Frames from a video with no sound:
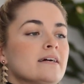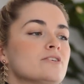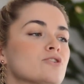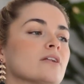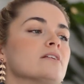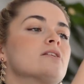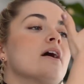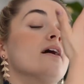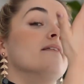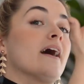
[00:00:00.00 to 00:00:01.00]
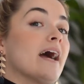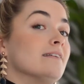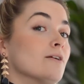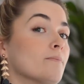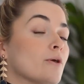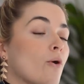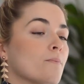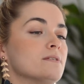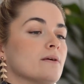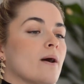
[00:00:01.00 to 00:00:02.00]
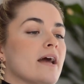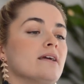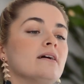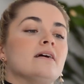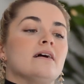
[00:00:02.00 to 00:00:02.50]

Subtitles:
Is you're going to turn the hand up the opposite way.